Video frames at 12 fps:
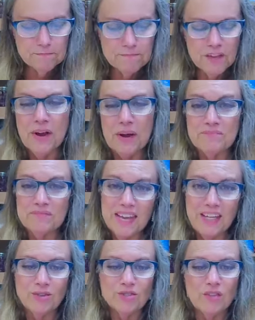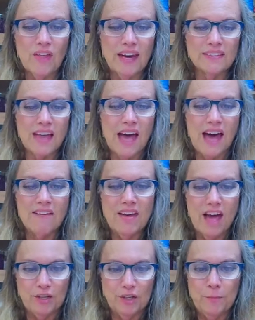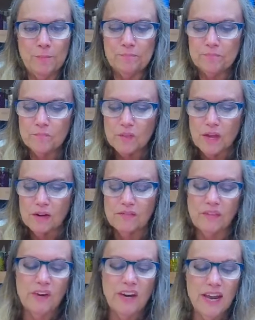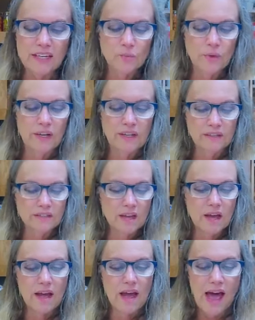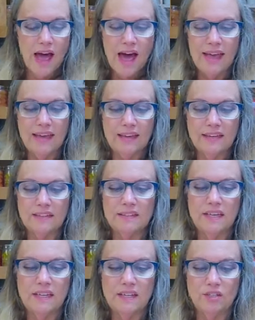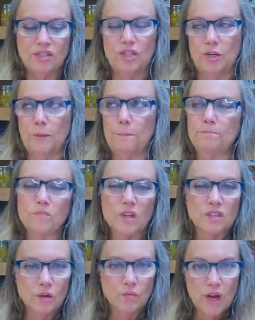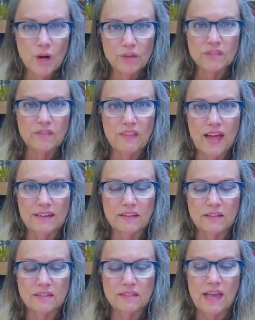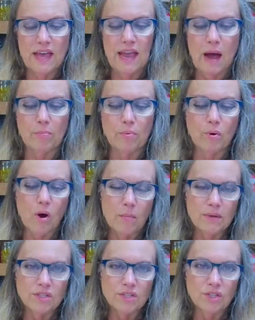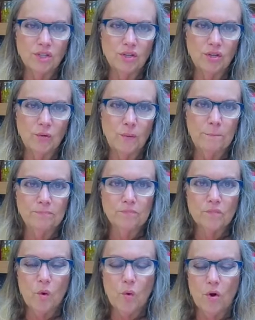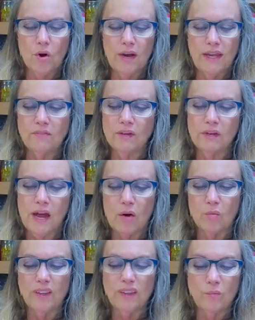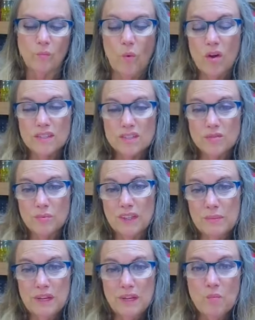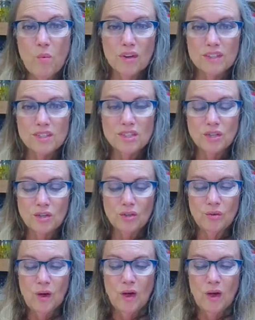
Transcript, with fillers: Okay, thank you. So that is I value. Then the next one is I intend to. So notice that that didn't say I promise to or even I really want to, really, really want to.